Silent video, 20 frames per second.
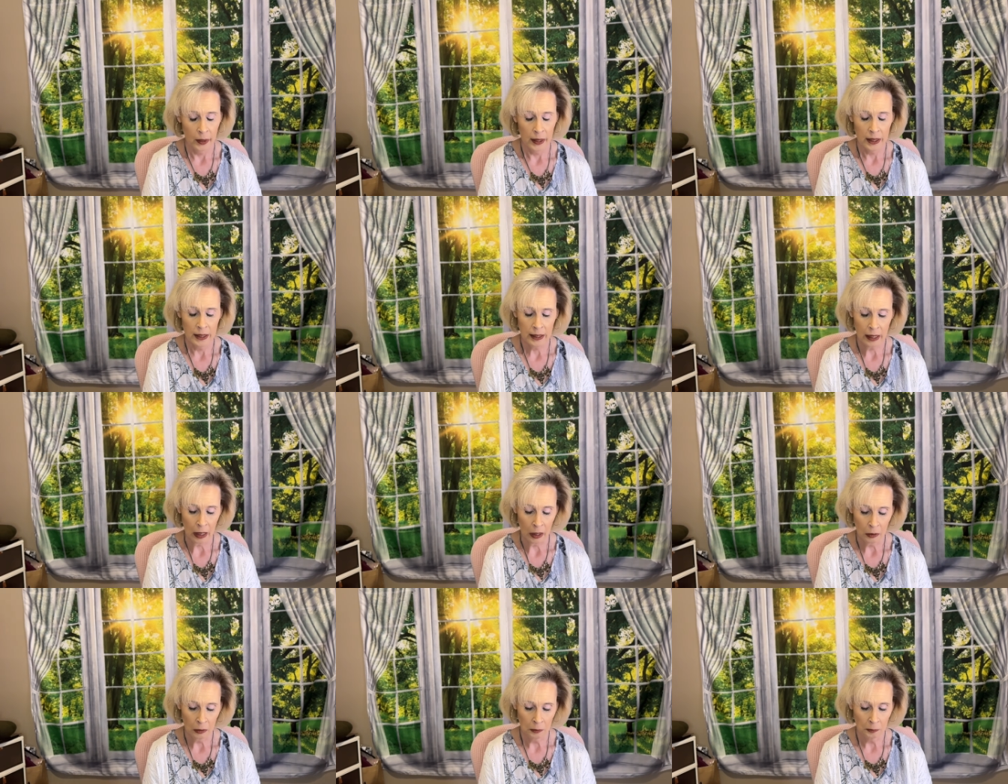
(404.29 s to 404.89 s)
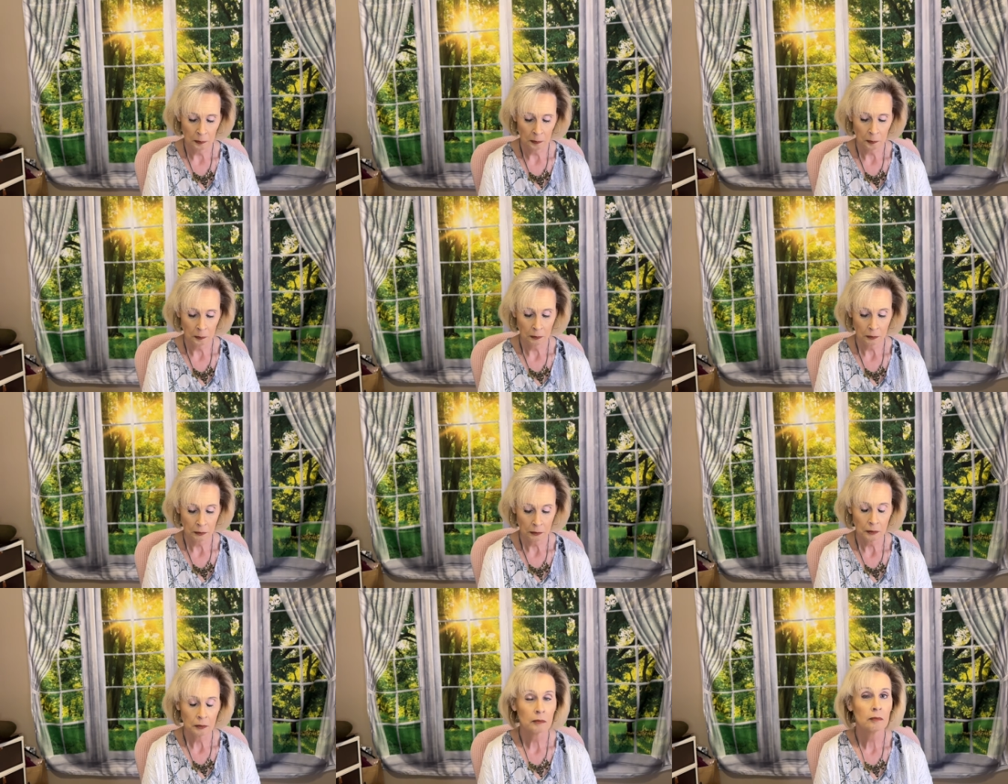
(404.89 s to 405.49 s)
So
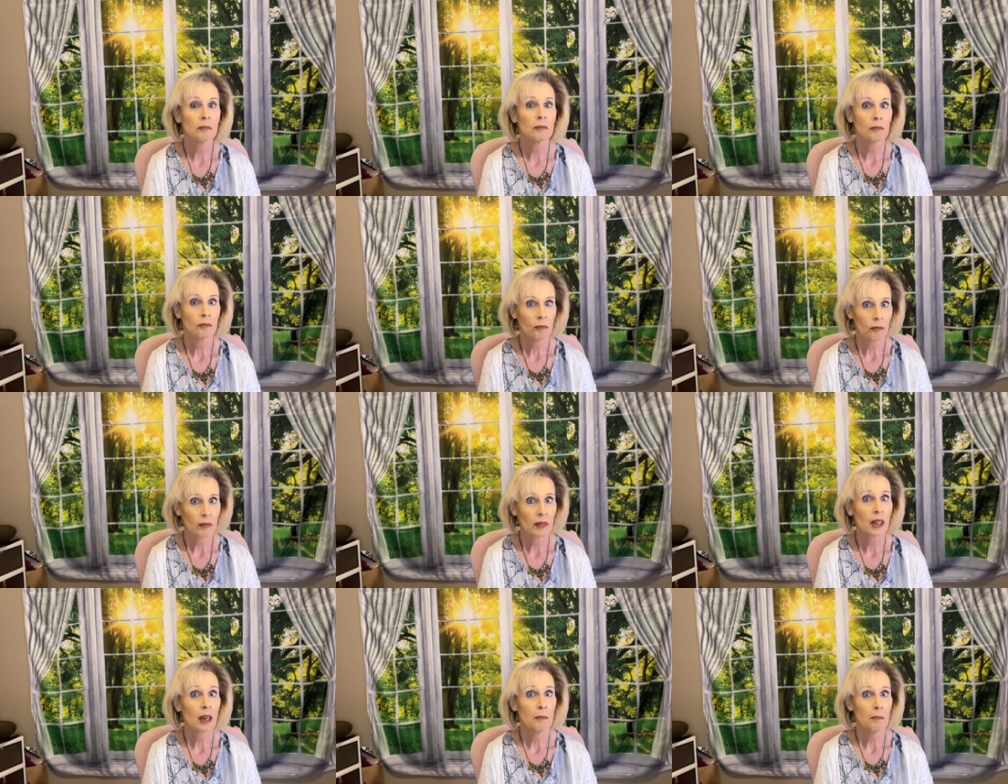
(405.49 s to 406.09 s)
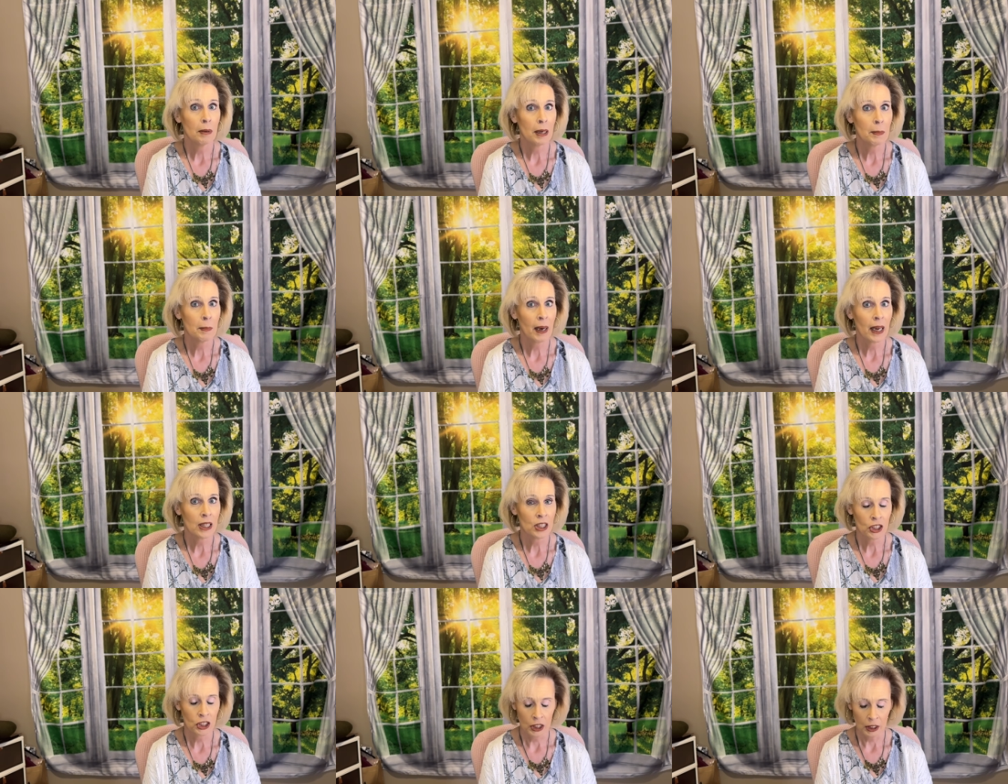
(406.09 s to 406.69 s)
be
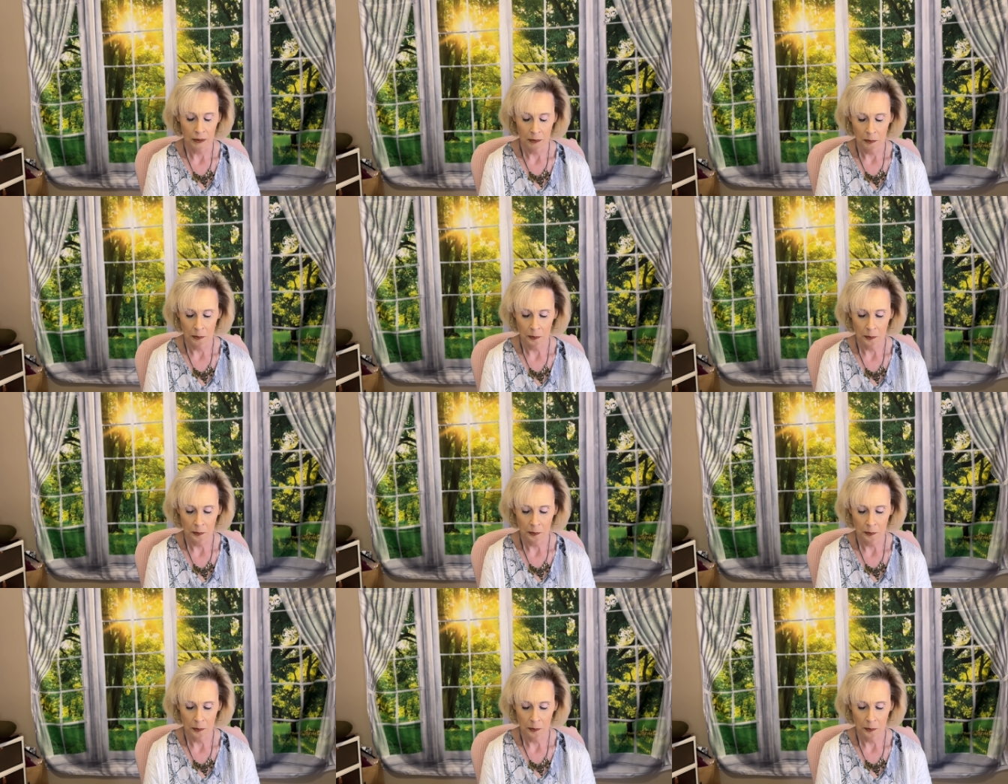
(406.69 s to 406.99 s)
patient.